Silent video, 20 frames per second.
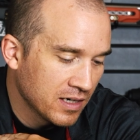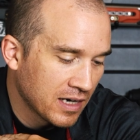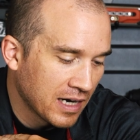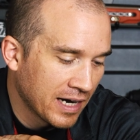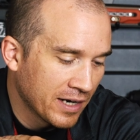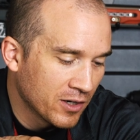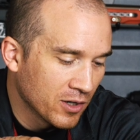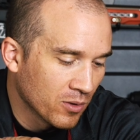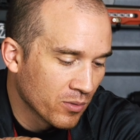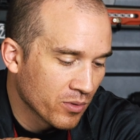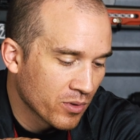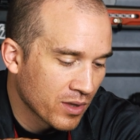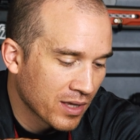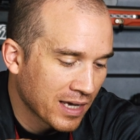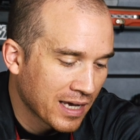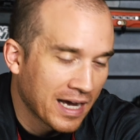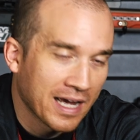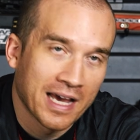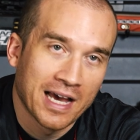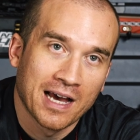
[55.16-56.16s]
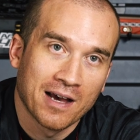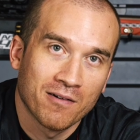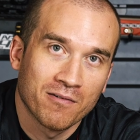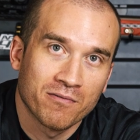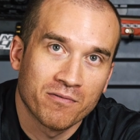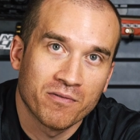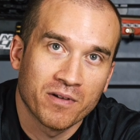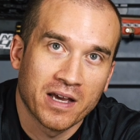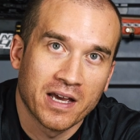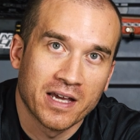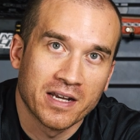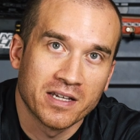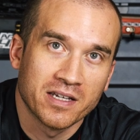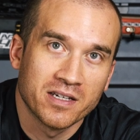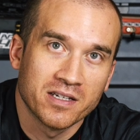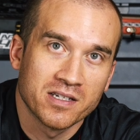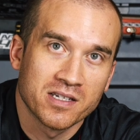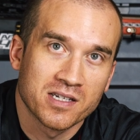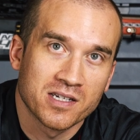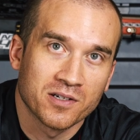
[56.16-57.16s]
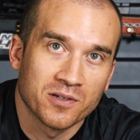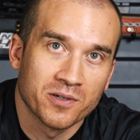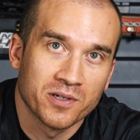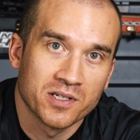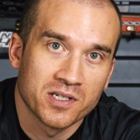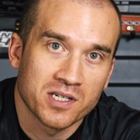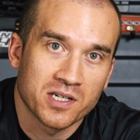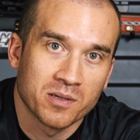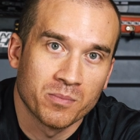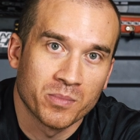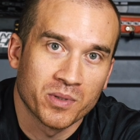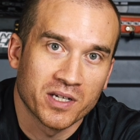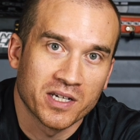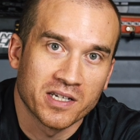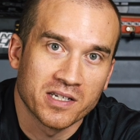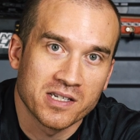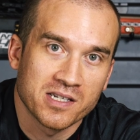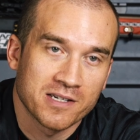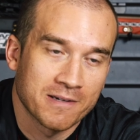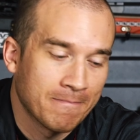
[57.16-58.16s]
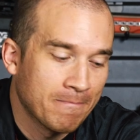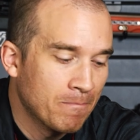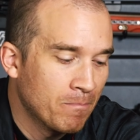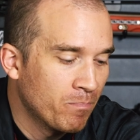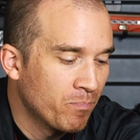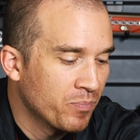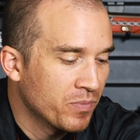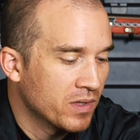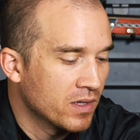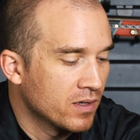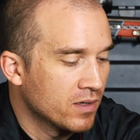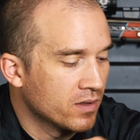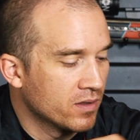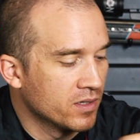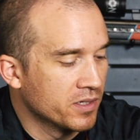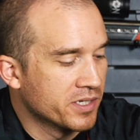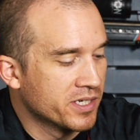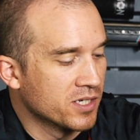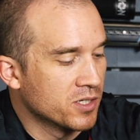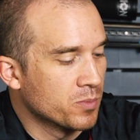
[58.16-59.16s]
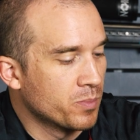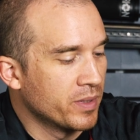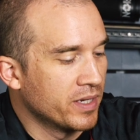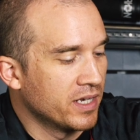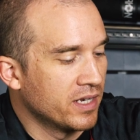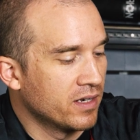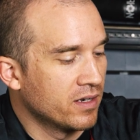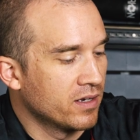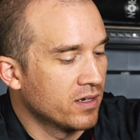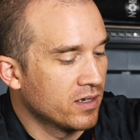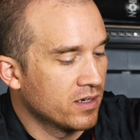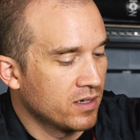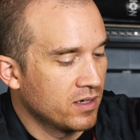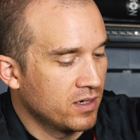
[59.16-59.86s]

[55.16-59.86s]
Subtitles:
I don't think I have any serious complaints. This has been,